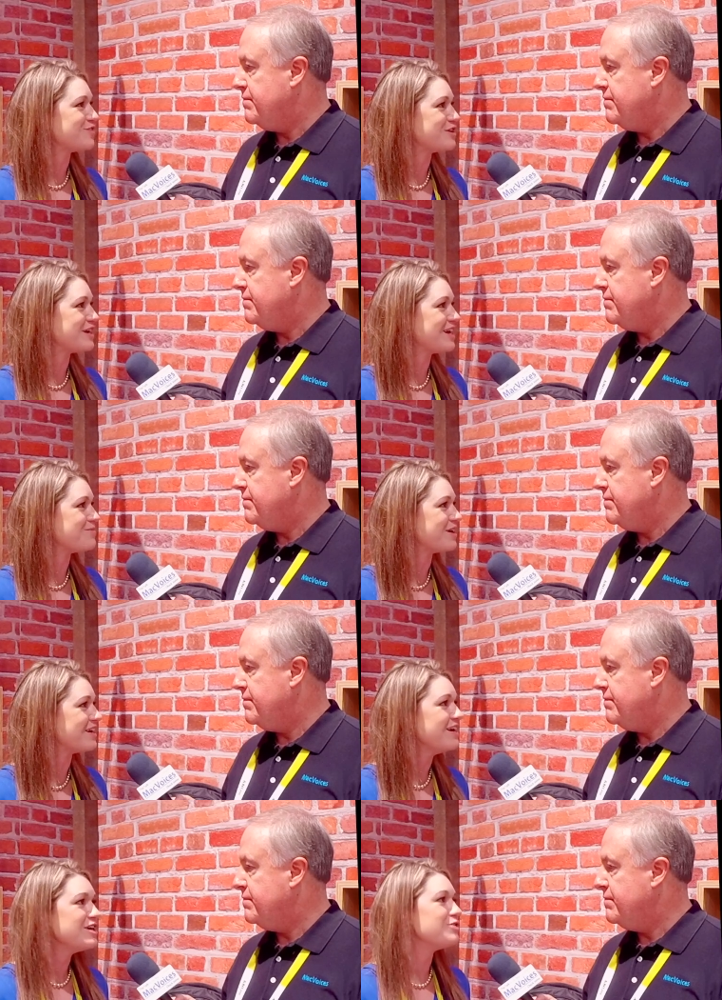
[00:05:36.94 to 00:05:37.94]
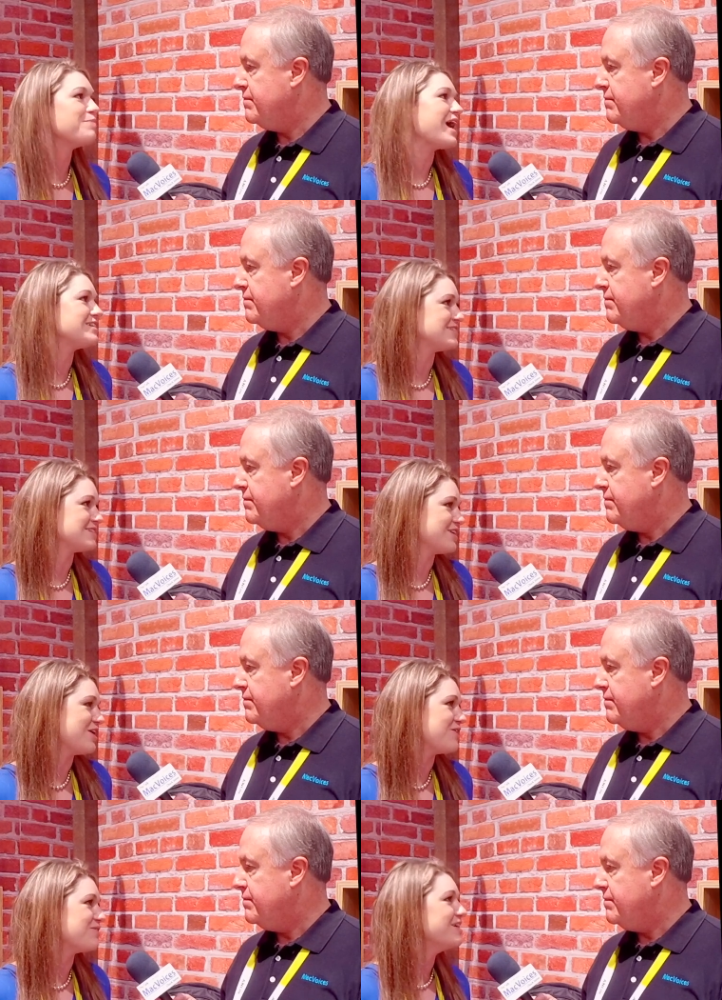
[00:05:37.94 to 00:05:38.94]
Speaker 1: for your camera, your bag doesn't
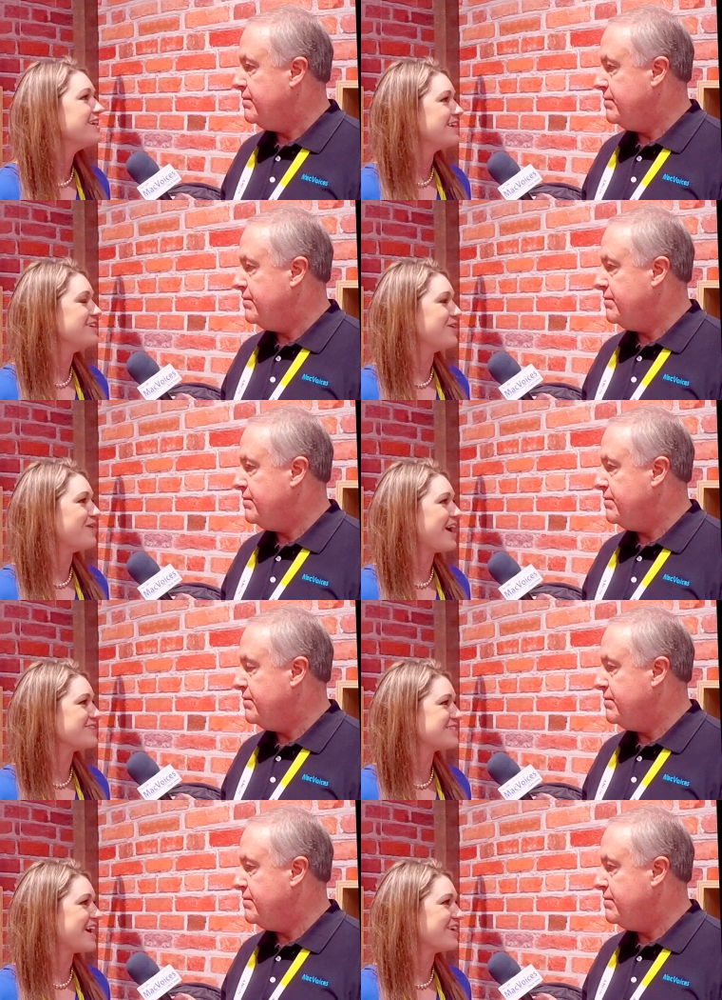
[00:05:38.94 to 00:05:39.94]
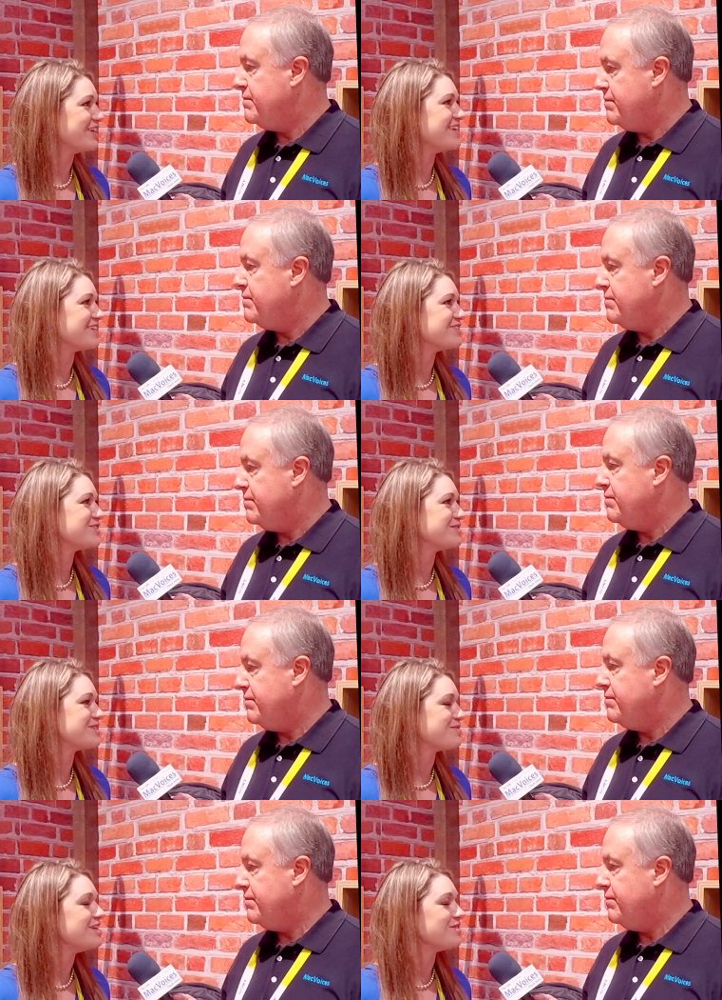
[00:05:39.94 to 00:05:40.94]
go, you know, out of style either. So
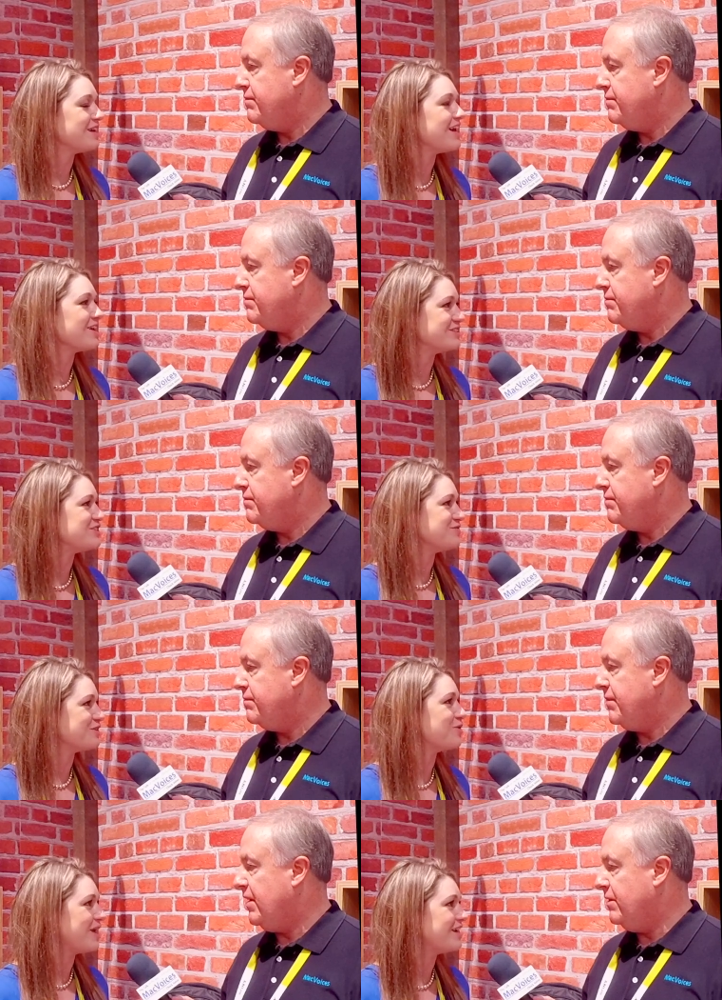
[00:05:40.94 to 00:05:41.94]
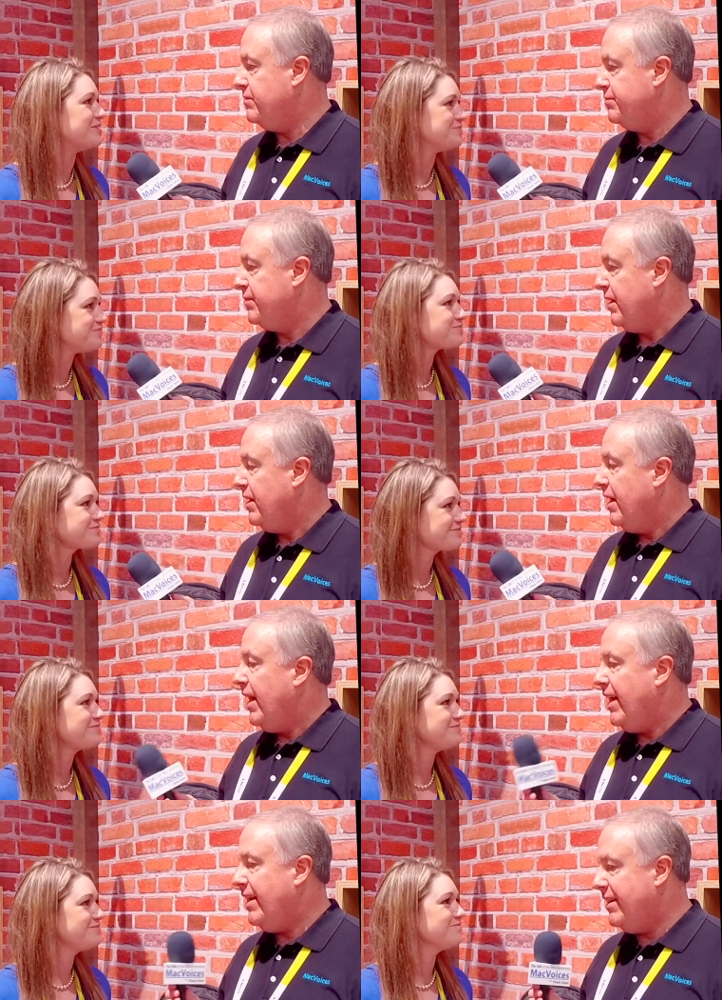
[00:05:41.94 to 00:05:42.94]
it's something you can hang on to for a while.
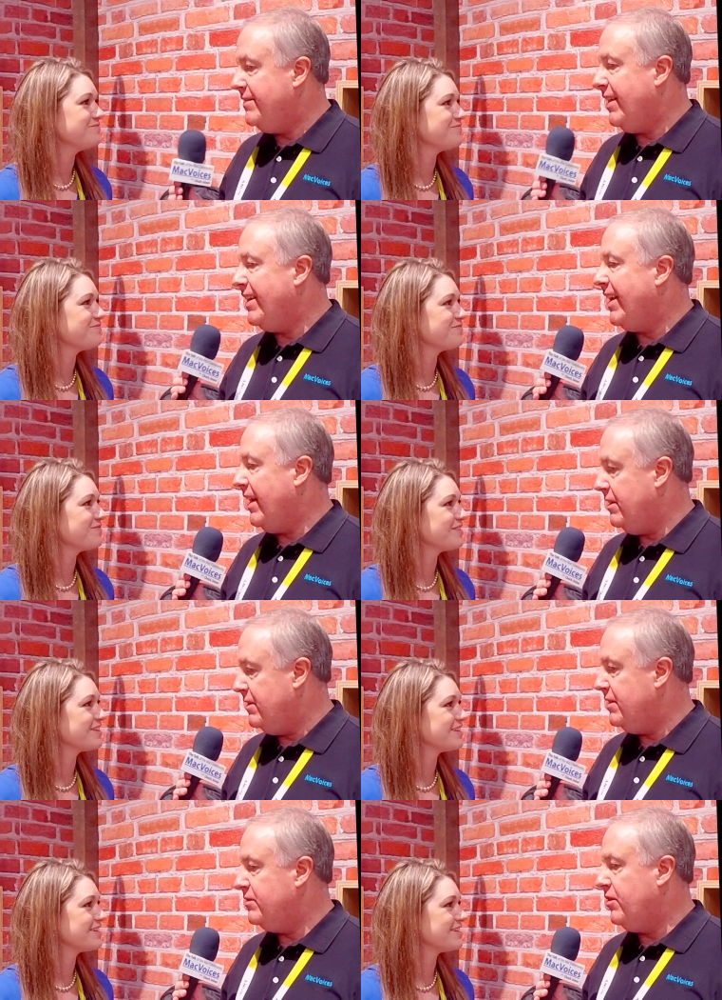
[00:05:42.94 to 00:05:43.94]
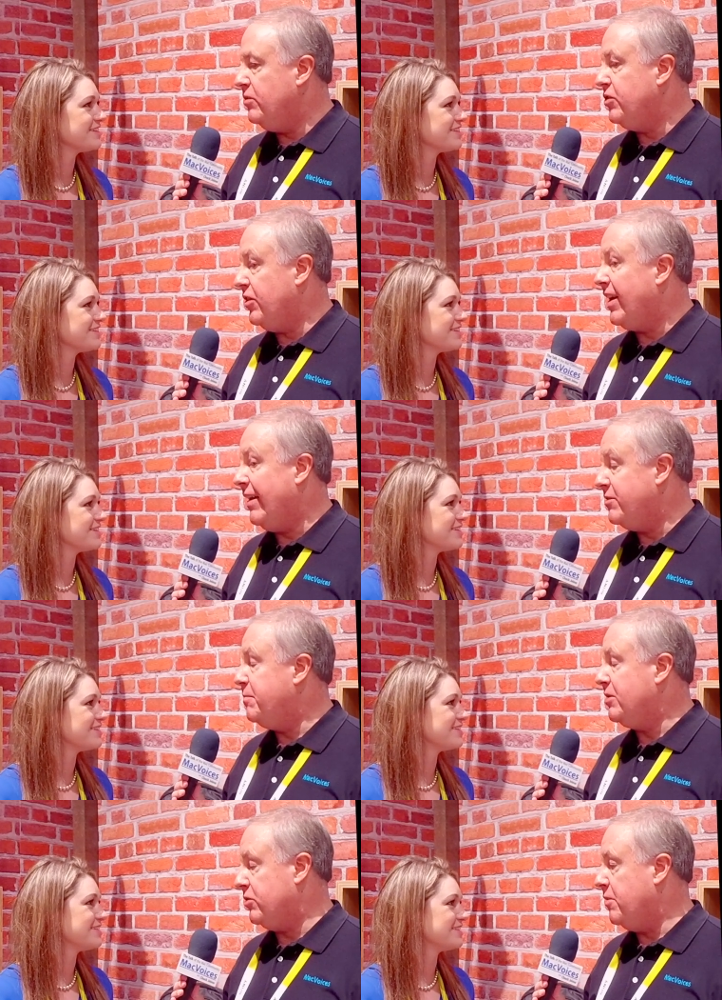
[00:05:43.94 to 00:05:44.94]
Speaker 2: And, and, again, those are the kind of
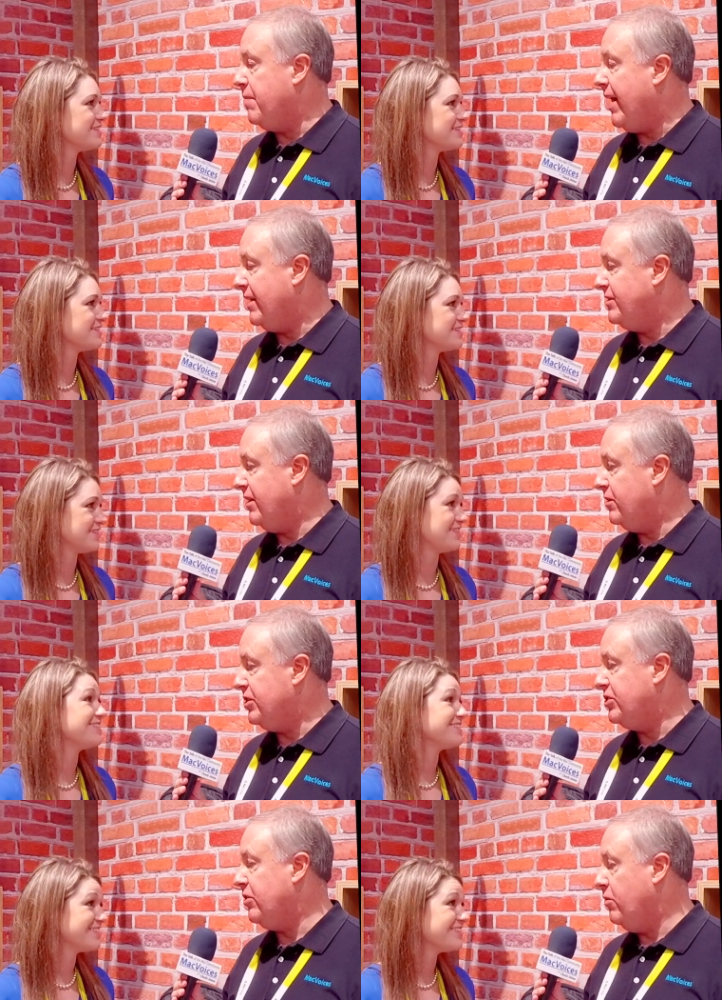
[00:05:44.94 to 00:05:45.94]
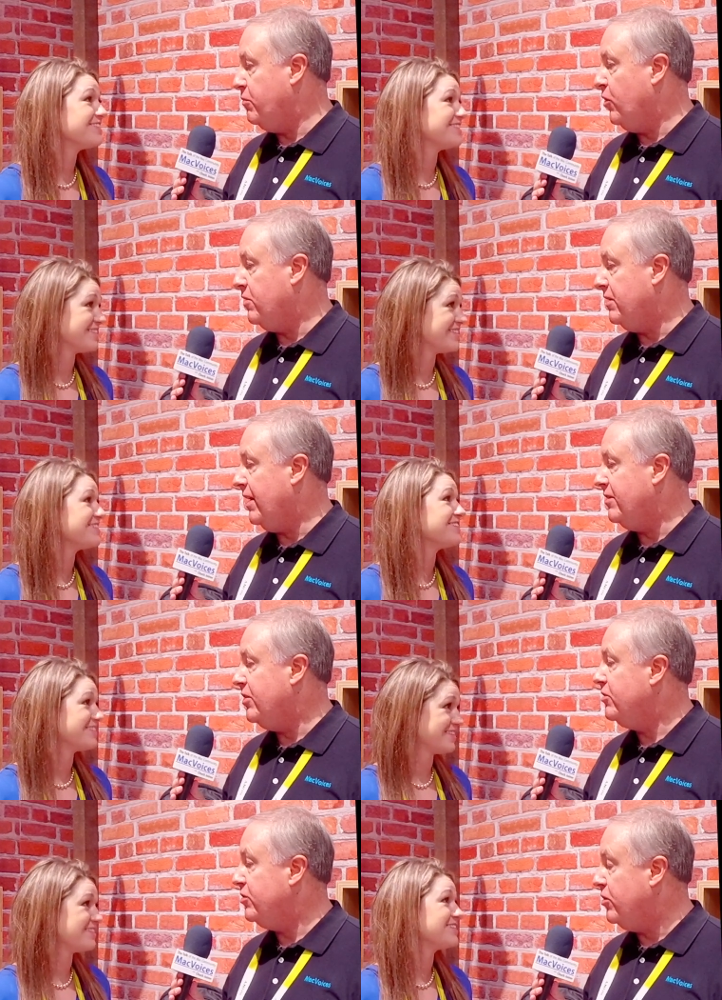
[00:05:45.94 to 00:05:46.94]
specialty bags that are just so important.
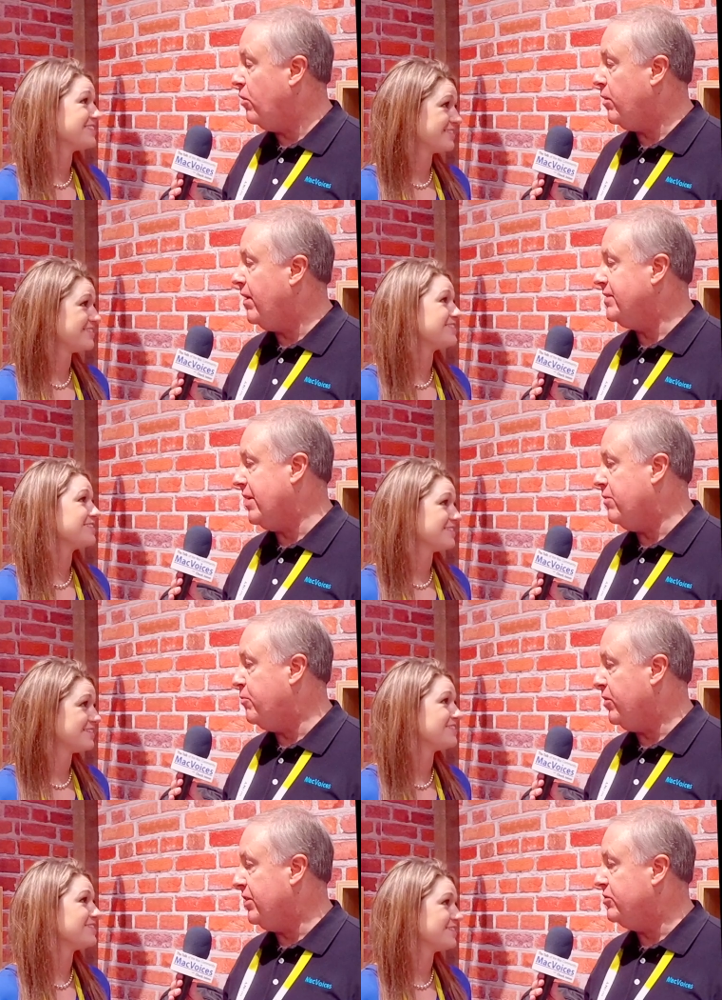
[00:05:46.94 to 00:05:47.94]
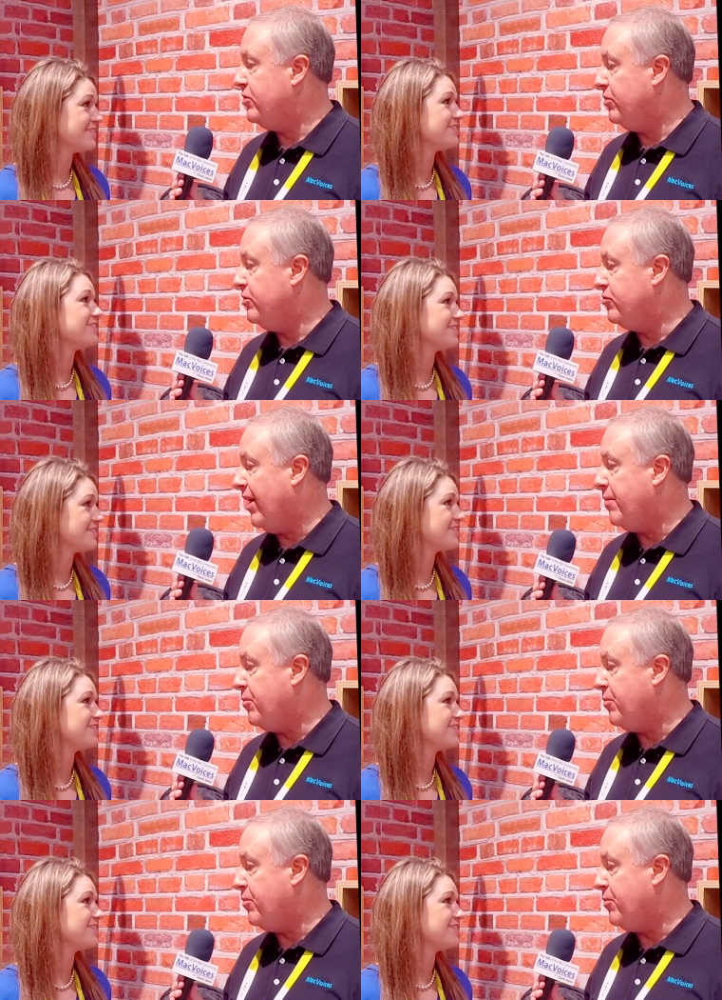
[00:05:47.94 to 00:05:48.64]
You, you don't realize how important until you try to